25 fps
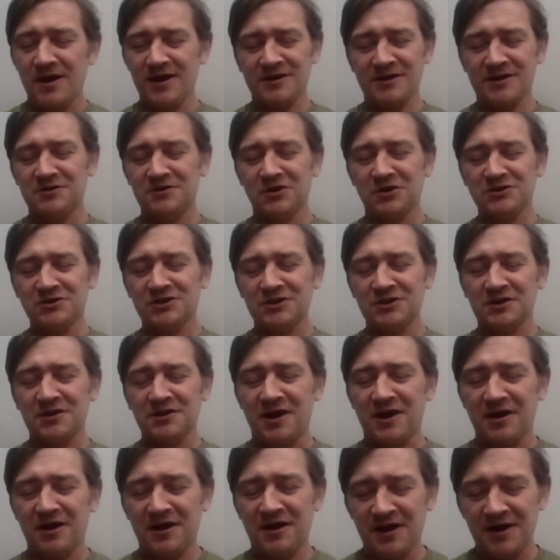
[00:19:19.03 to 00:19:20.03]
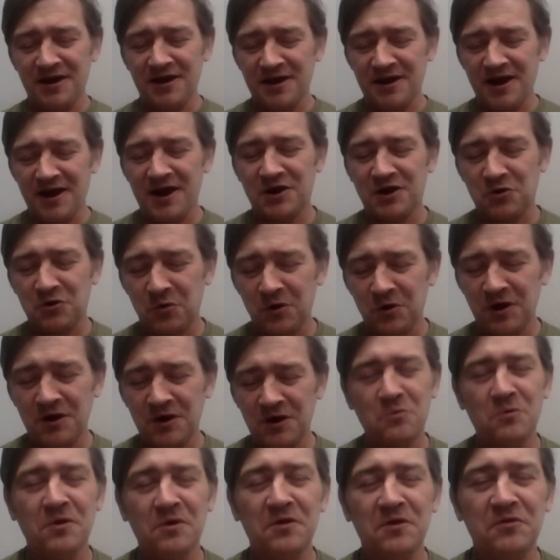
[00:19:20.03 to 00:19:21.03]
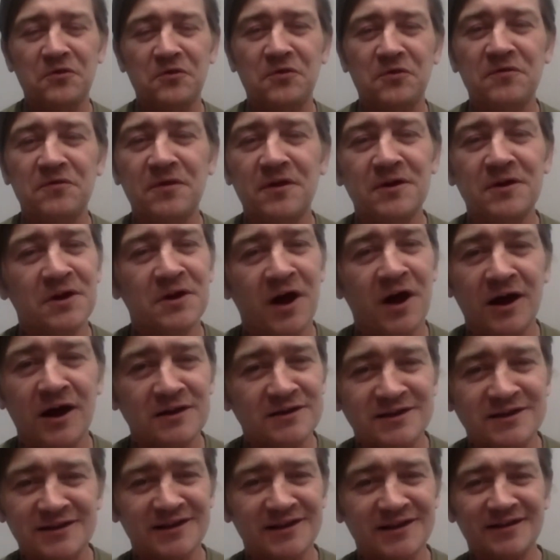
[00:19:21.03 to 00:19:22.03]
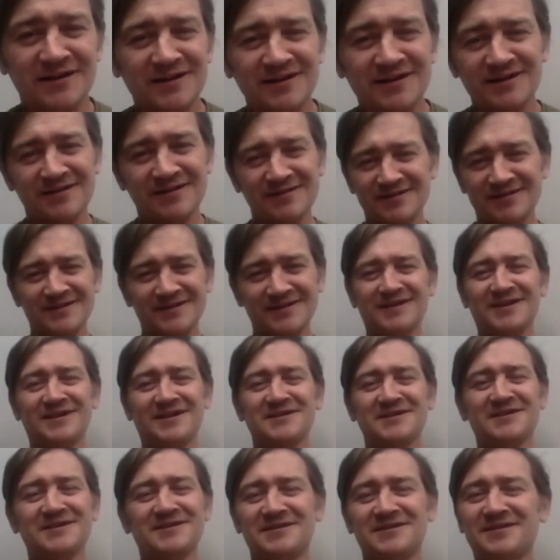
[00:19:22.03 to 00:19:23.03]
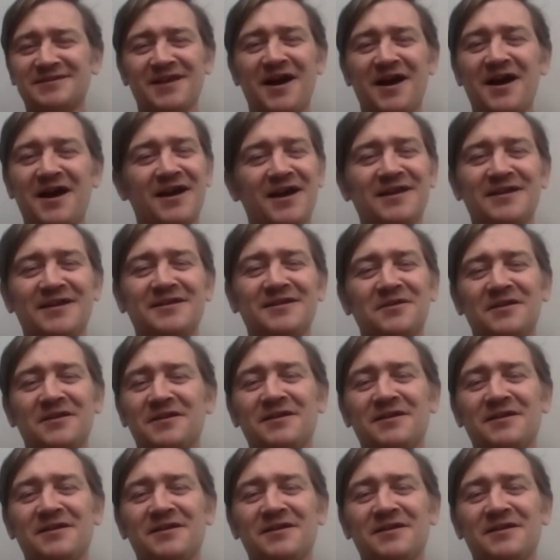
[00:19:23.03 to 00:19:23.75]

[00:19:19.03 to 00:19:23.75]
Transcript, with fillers: doesn't uh, equate with Nazi because uh-huh. that